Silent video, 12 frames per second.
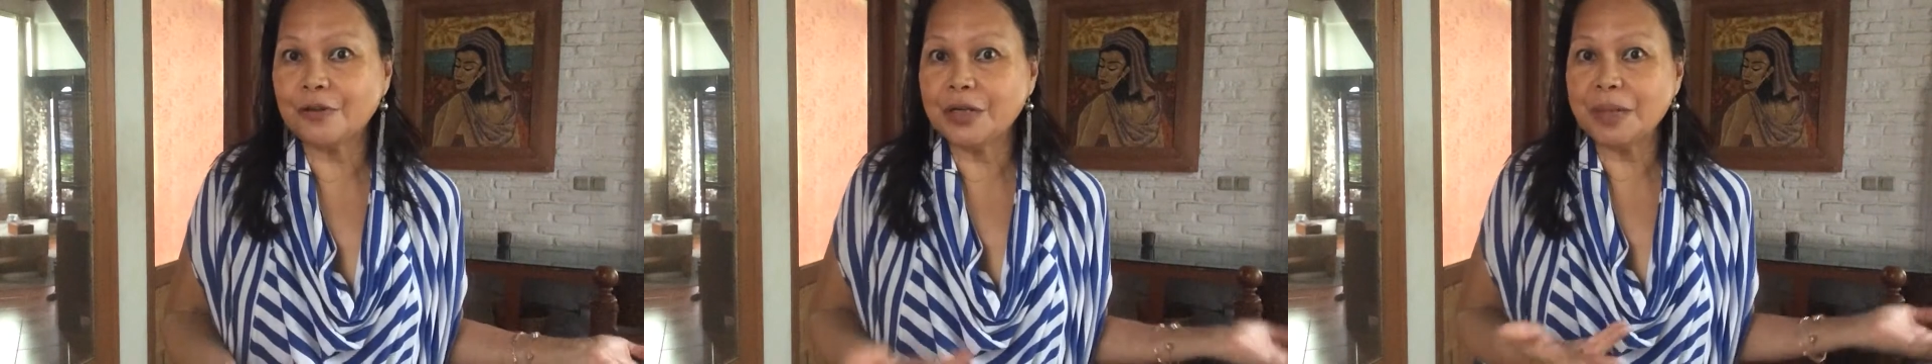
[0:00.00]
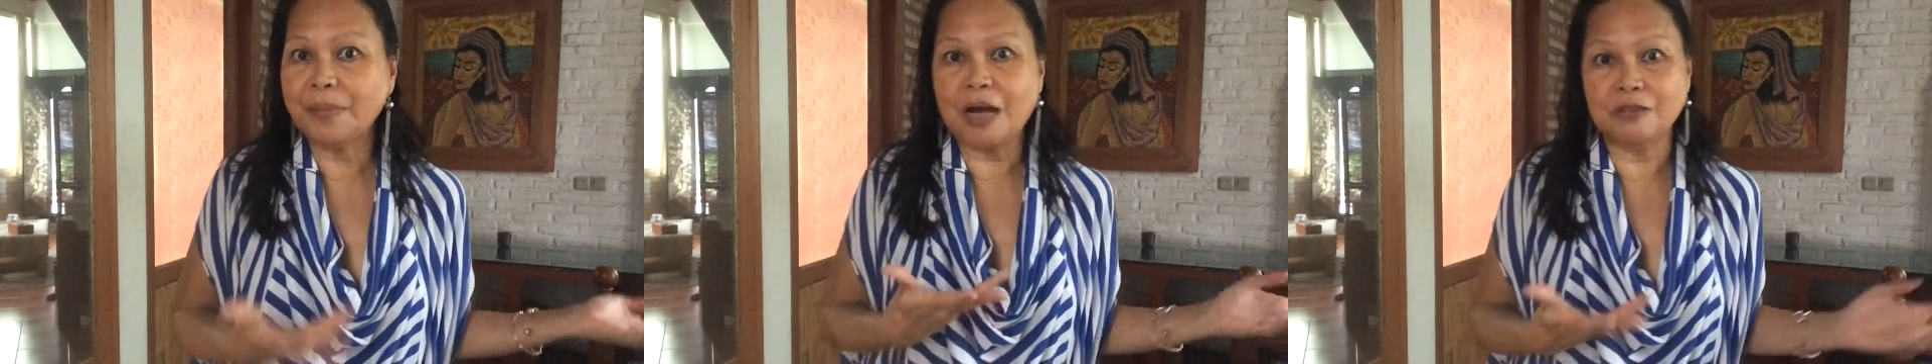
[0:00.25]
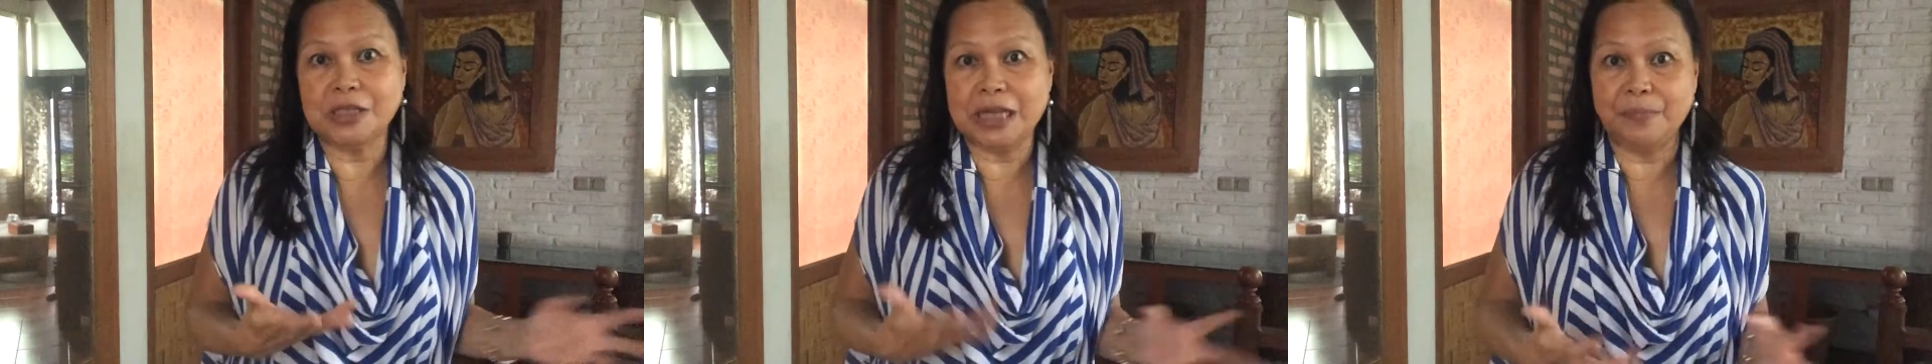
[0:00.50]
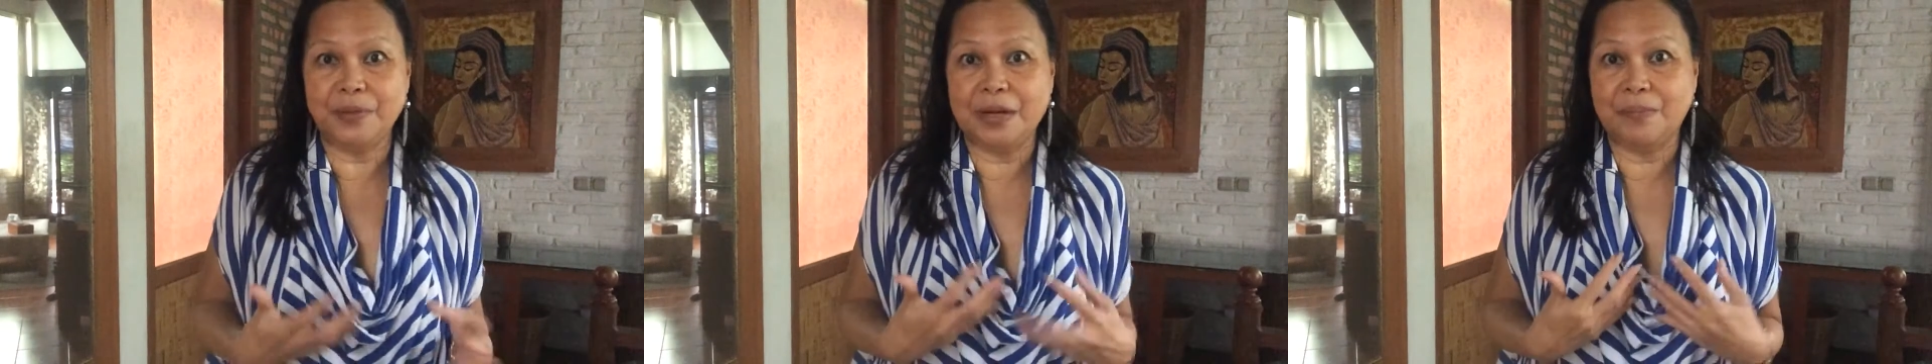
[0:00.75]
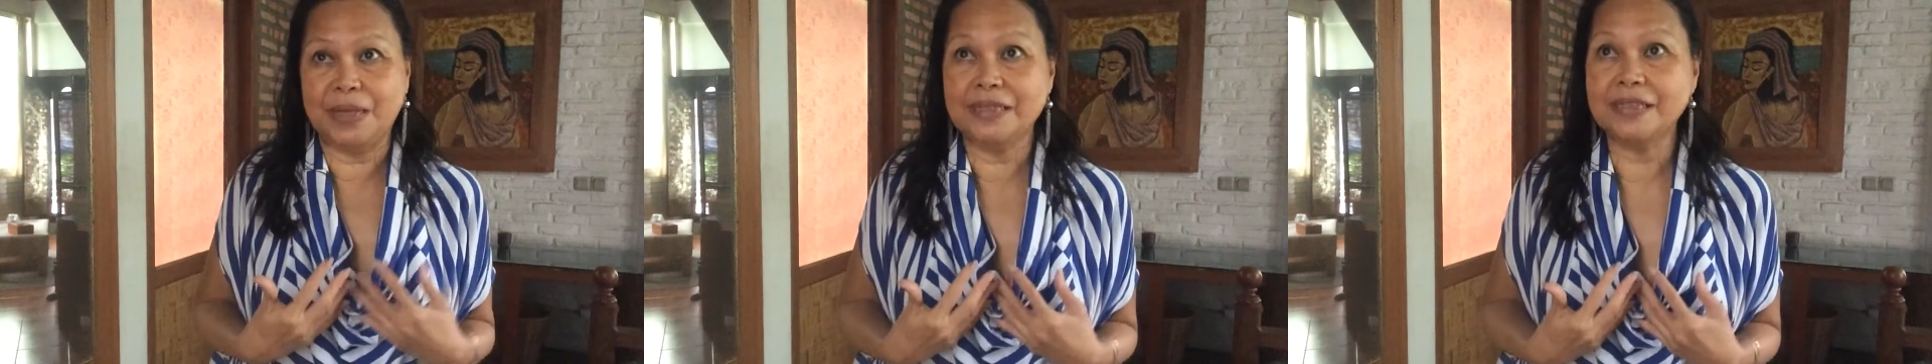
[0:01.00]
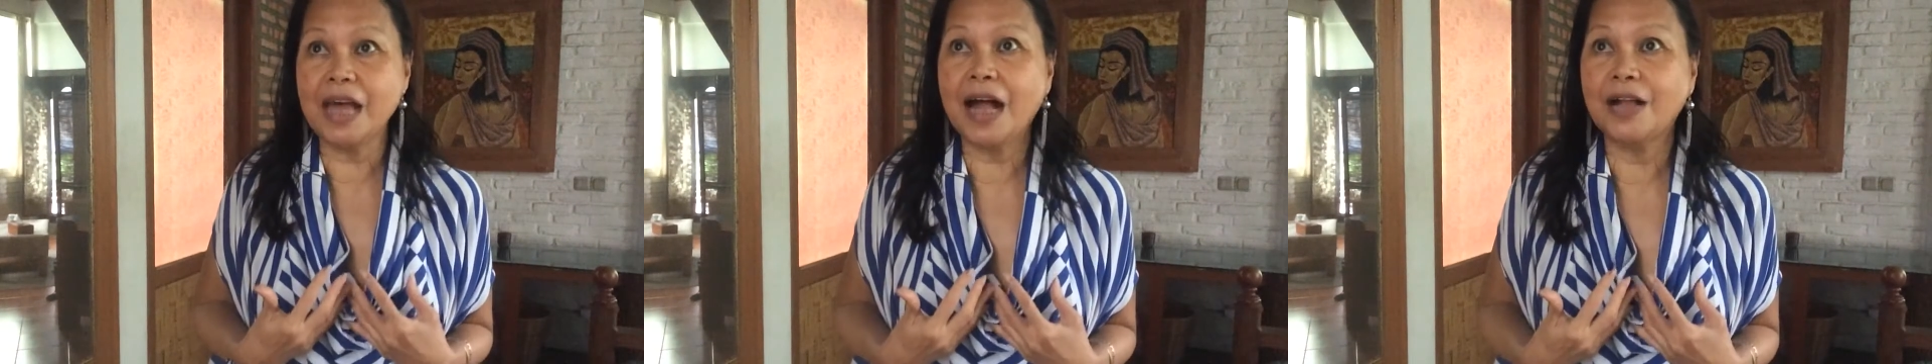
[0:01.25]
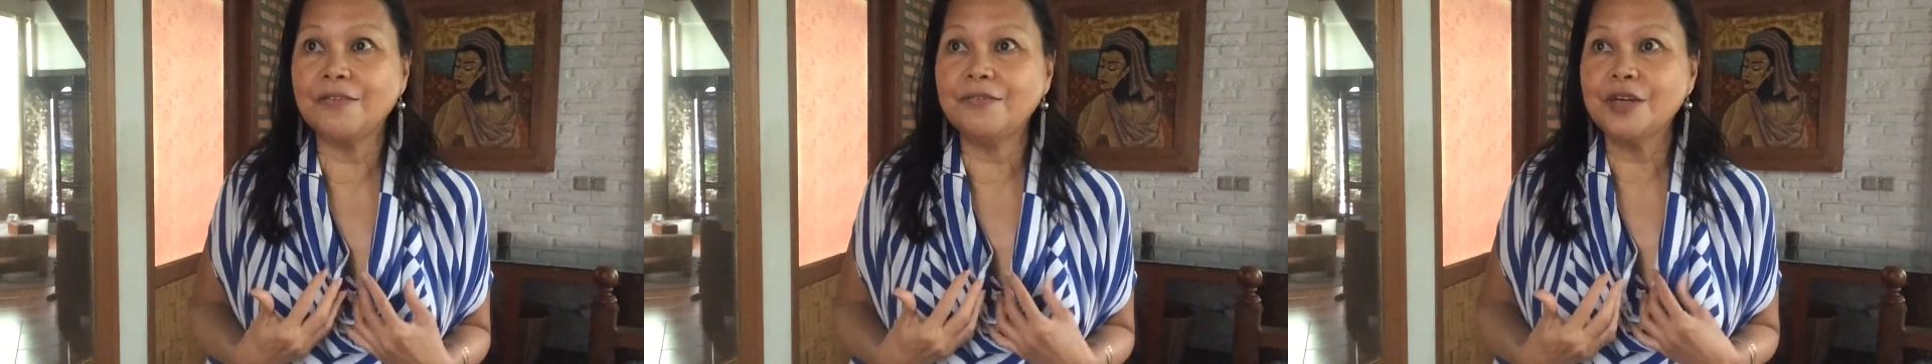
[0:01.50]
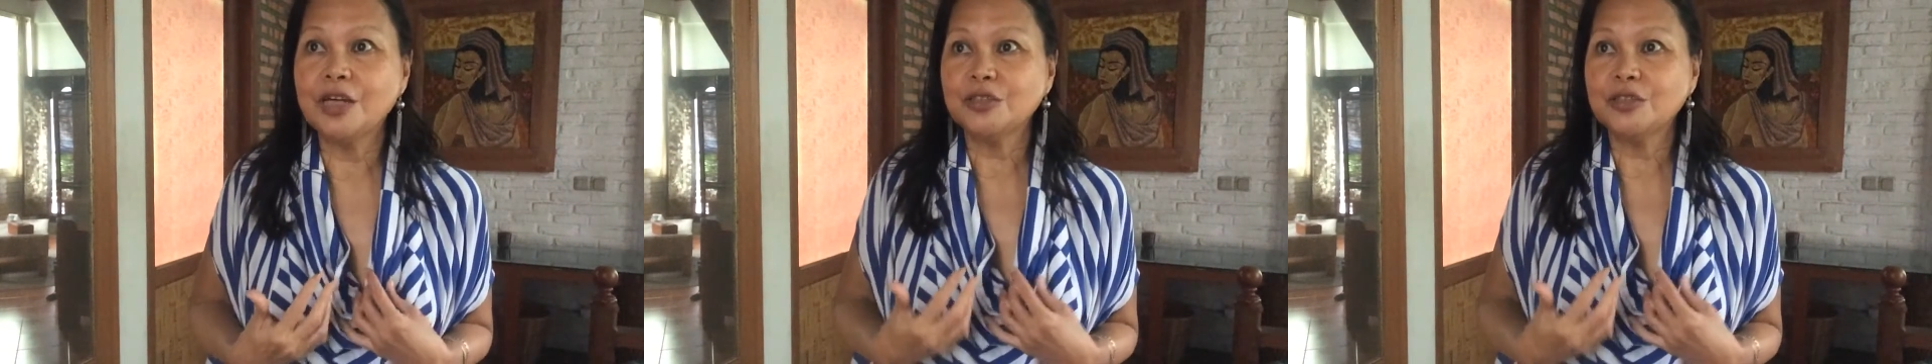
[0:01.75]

only my housekeeper and myself,